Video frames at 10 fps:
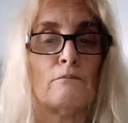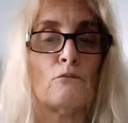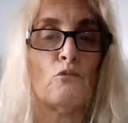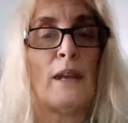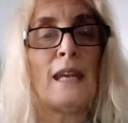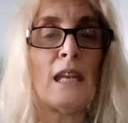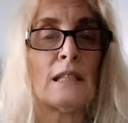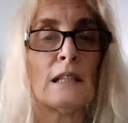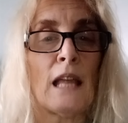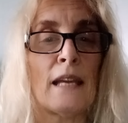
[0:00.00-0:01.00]

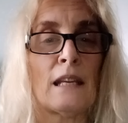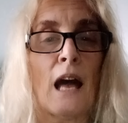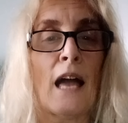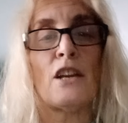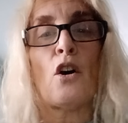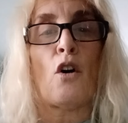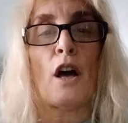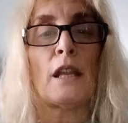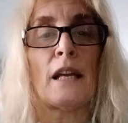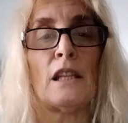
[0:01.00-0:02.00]
ringy like
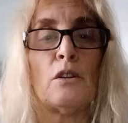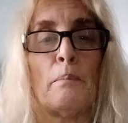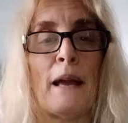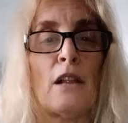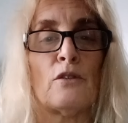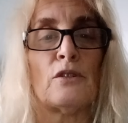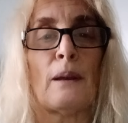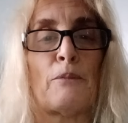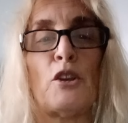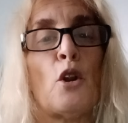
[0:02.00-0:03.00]
icon, like a little bell or
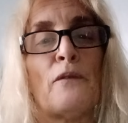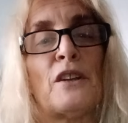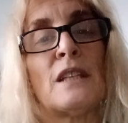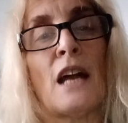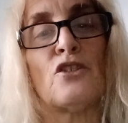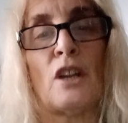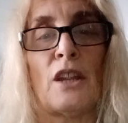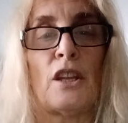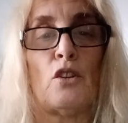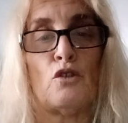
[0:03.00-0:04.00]
something. You don't have to touch
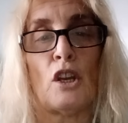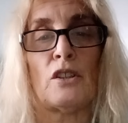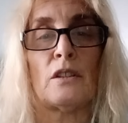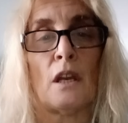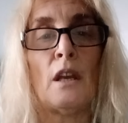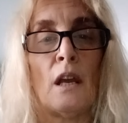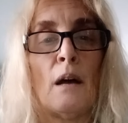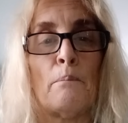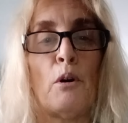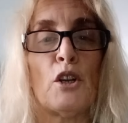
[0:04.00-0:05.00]
anything. You just
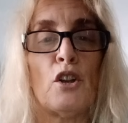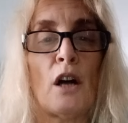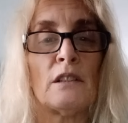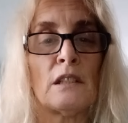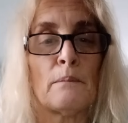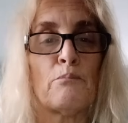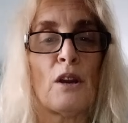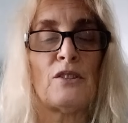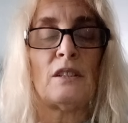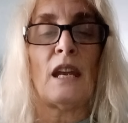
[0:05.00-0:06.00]
put it on
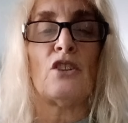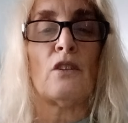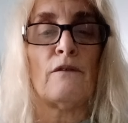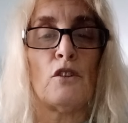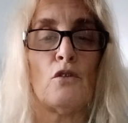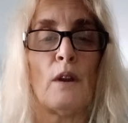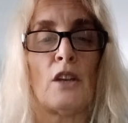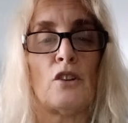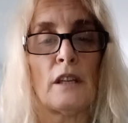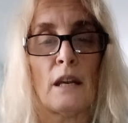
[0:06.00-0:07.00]
presentation view
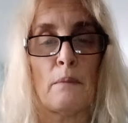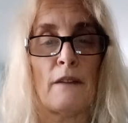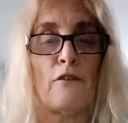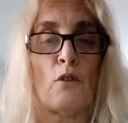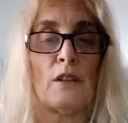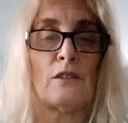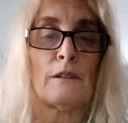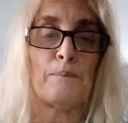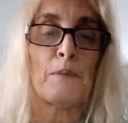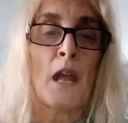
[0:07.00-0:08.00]
and you'll hear my
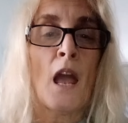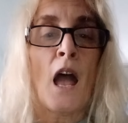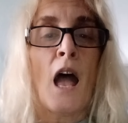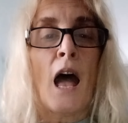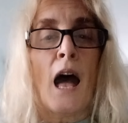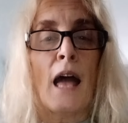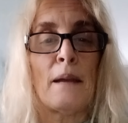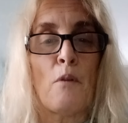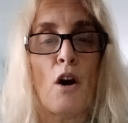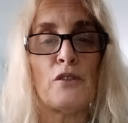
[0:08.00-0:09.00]
voice. I
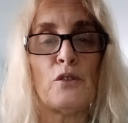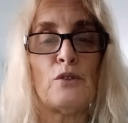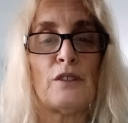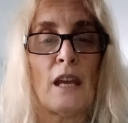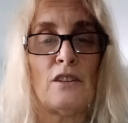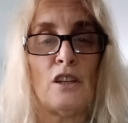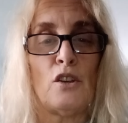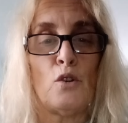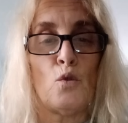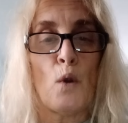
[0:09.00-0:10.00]
am also sending
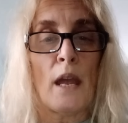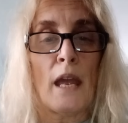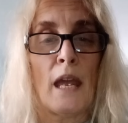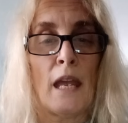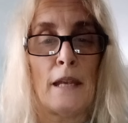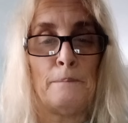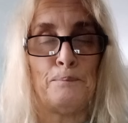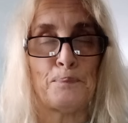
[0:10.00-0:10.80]
you a